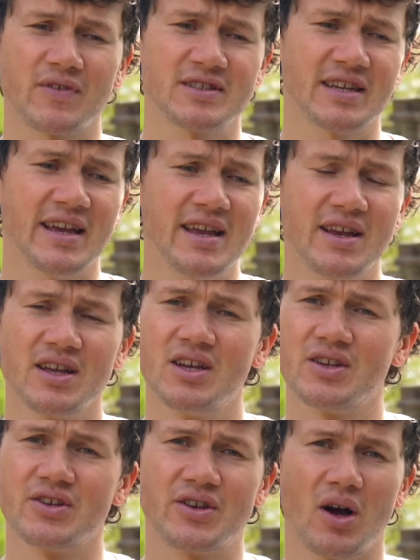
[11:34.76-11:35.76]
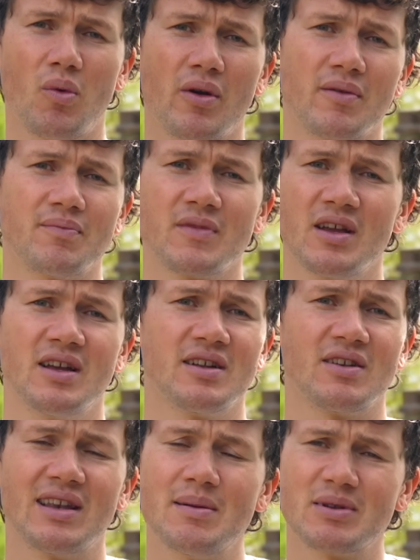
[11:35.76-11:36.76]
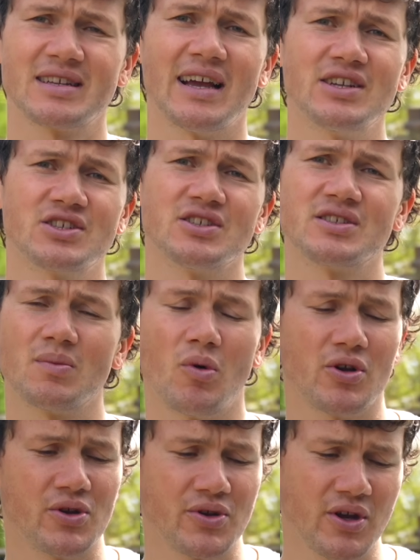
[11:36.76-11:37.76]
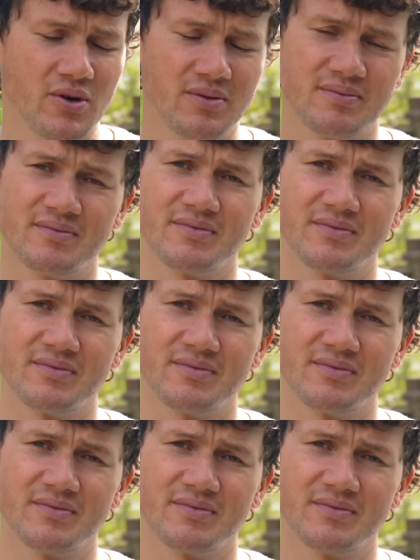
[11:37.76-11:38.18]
fatigue, you don't want limitations in what you do,